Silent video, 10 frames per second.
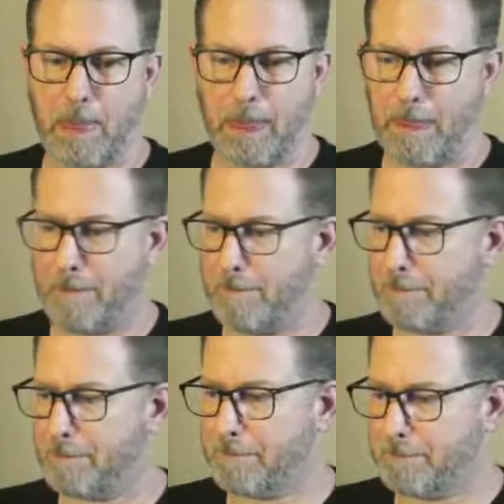That is
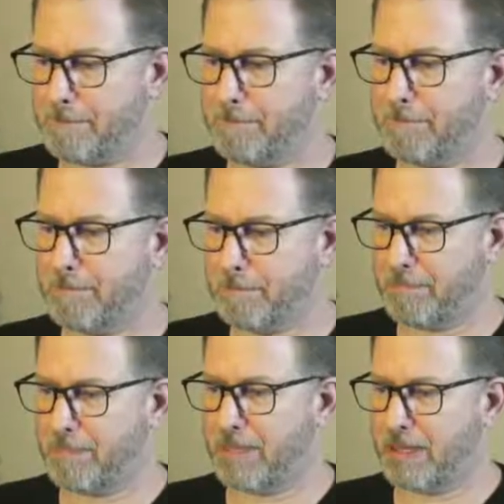correct.
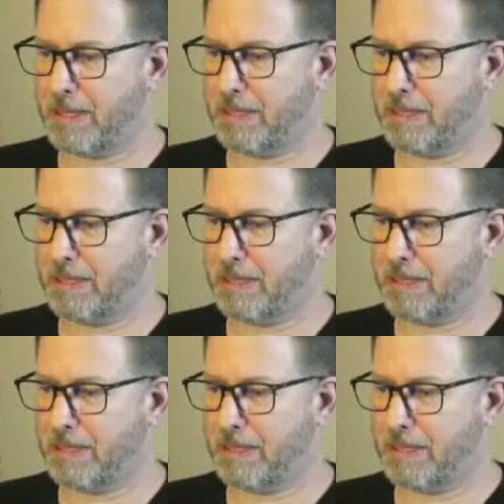I